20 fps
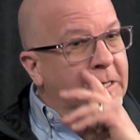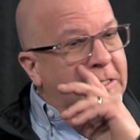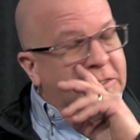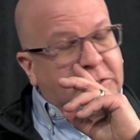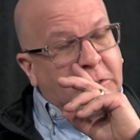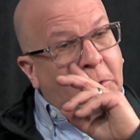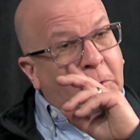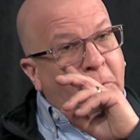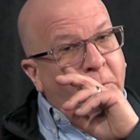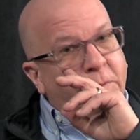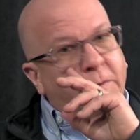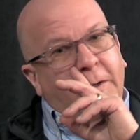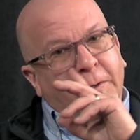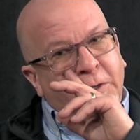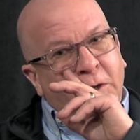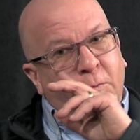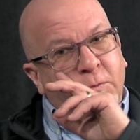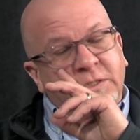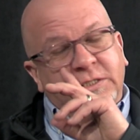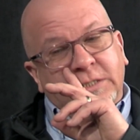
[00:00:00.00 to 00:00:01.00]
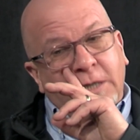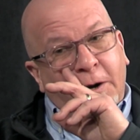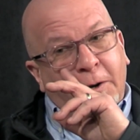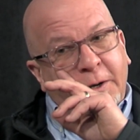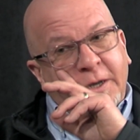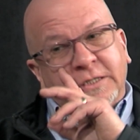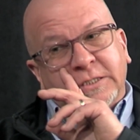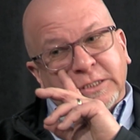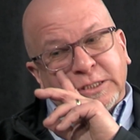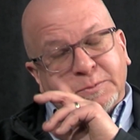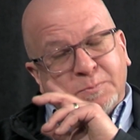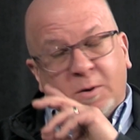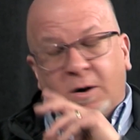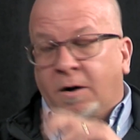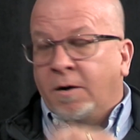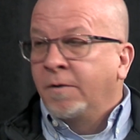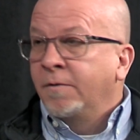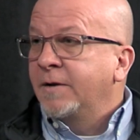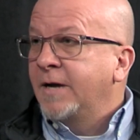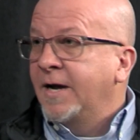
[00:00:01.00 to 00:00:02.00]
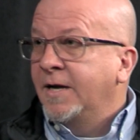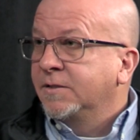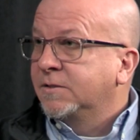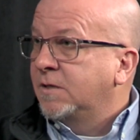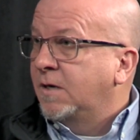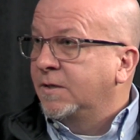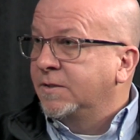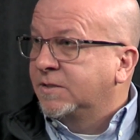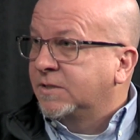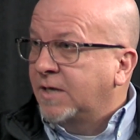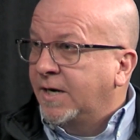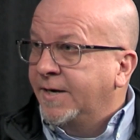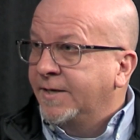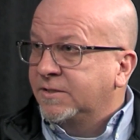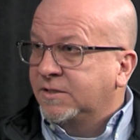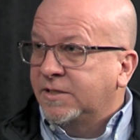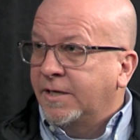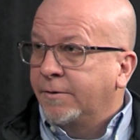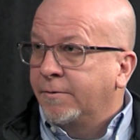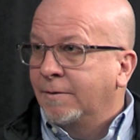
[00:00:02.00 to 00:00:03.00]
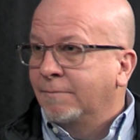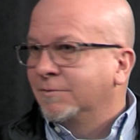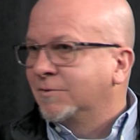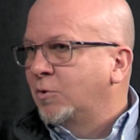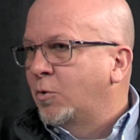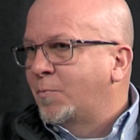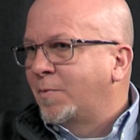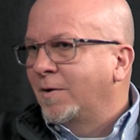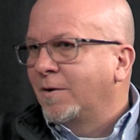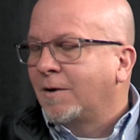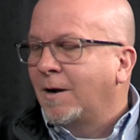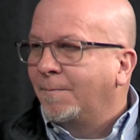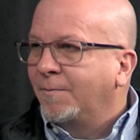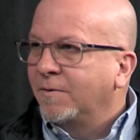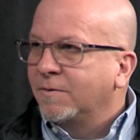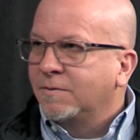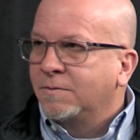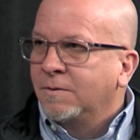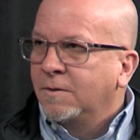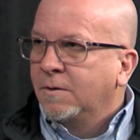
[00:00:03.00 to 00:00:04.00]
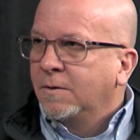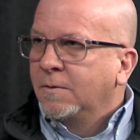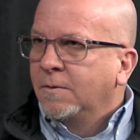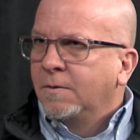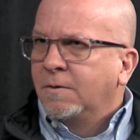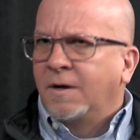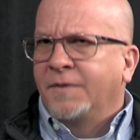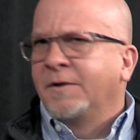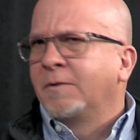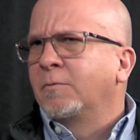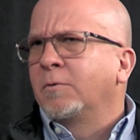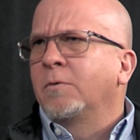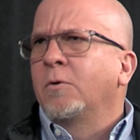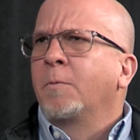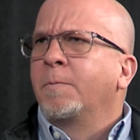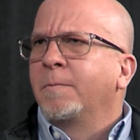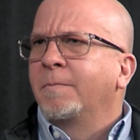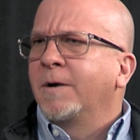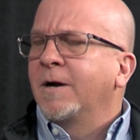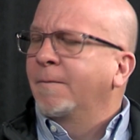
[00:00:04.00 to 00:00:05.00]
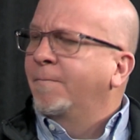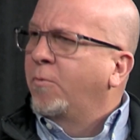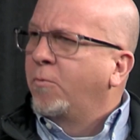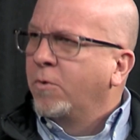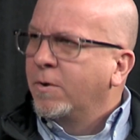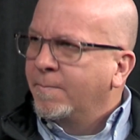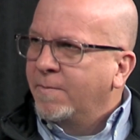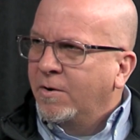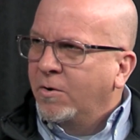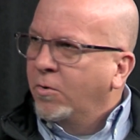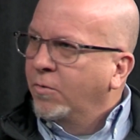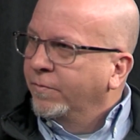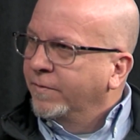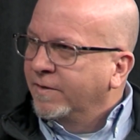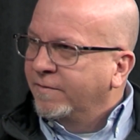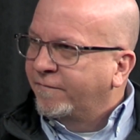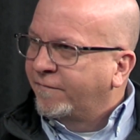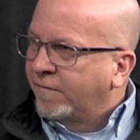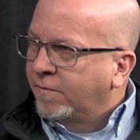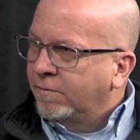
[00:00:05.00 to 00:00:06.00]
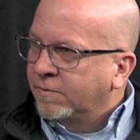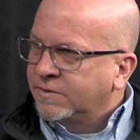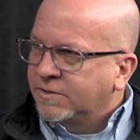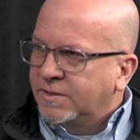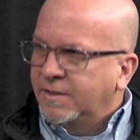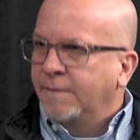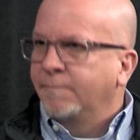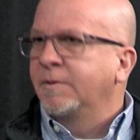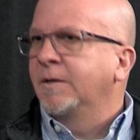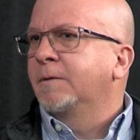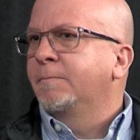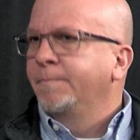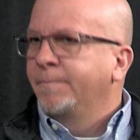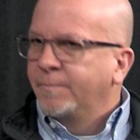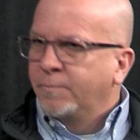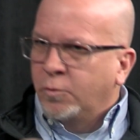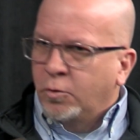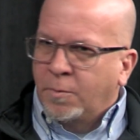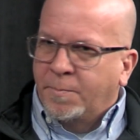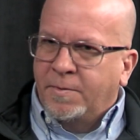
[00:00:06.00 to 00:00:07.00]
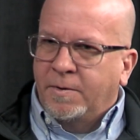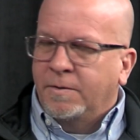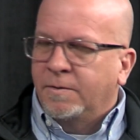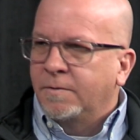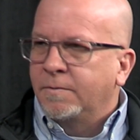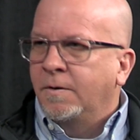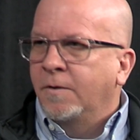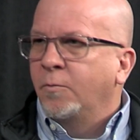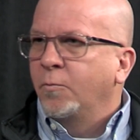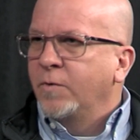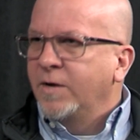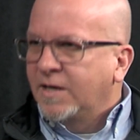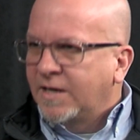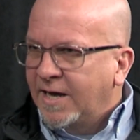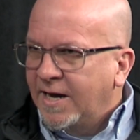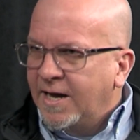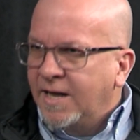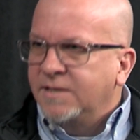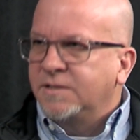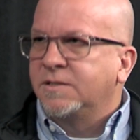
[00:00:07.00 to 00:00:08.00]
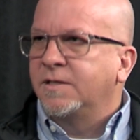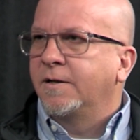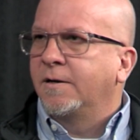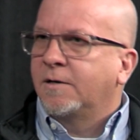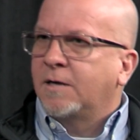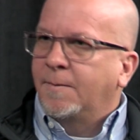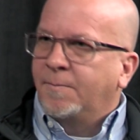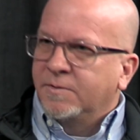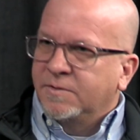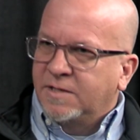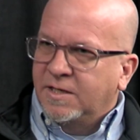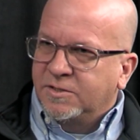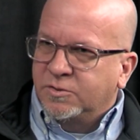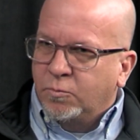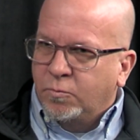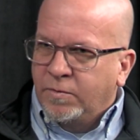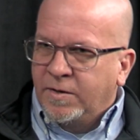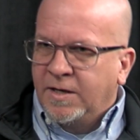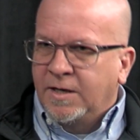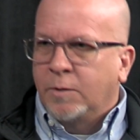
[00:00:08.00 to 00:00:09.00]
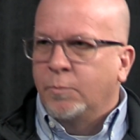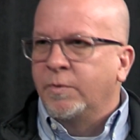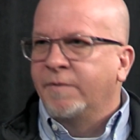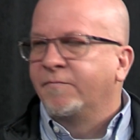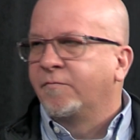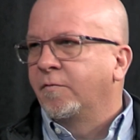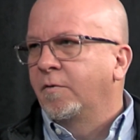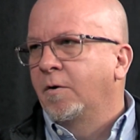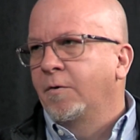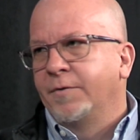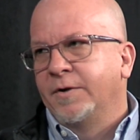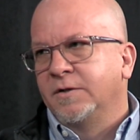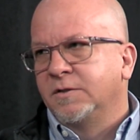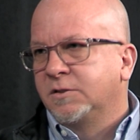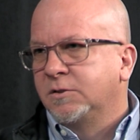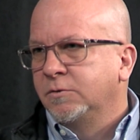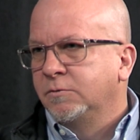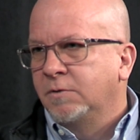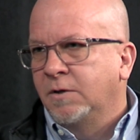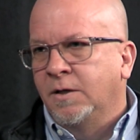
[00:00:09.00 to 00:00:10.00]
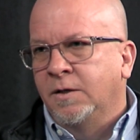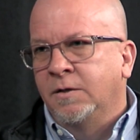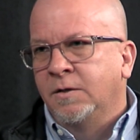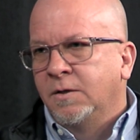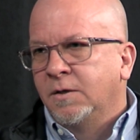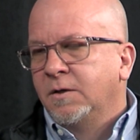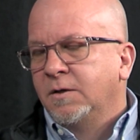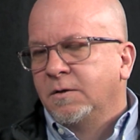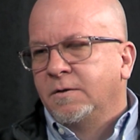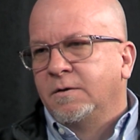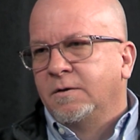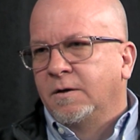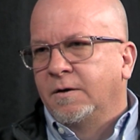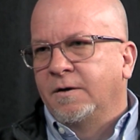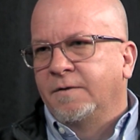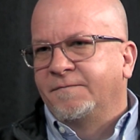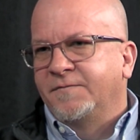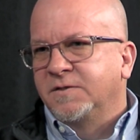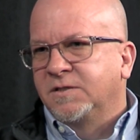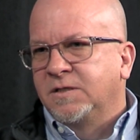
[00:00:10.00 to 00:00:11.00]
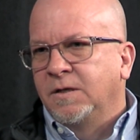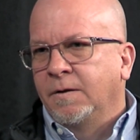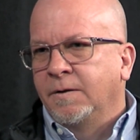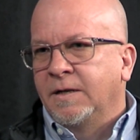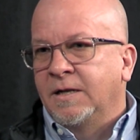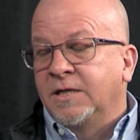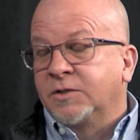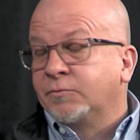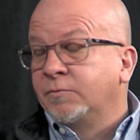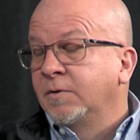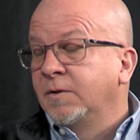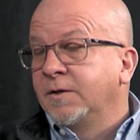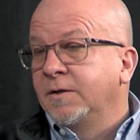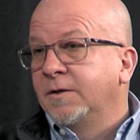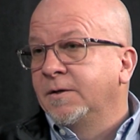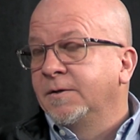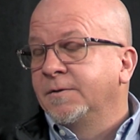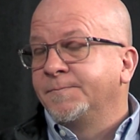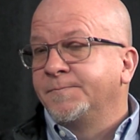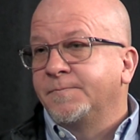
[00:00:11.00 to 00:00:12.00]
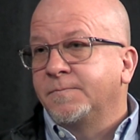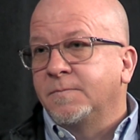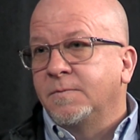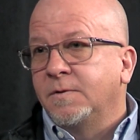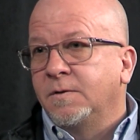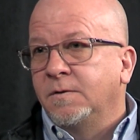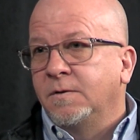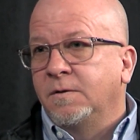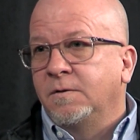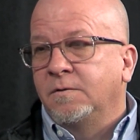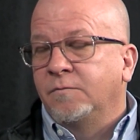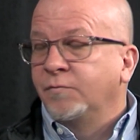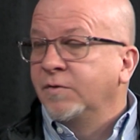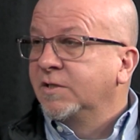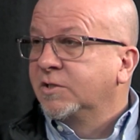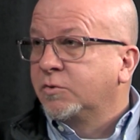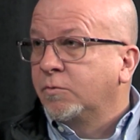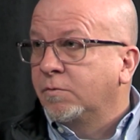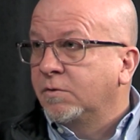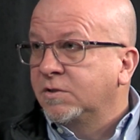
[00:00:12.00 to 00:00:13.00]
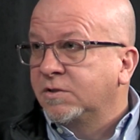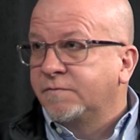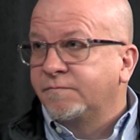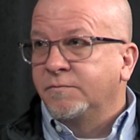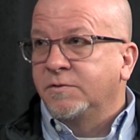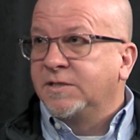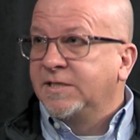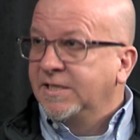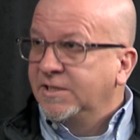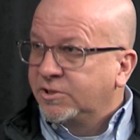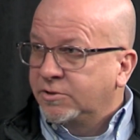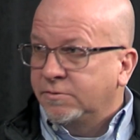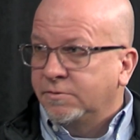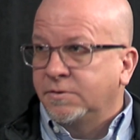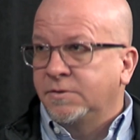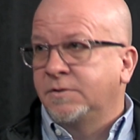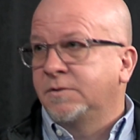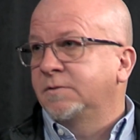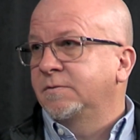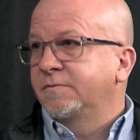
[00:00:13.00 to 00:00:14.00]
So we started as a small hands-on science center that was open I think we were open by appointment only first, and then we were open on weekends, then a couple days a week, and we've grown into a facility that's really a resource for teachers,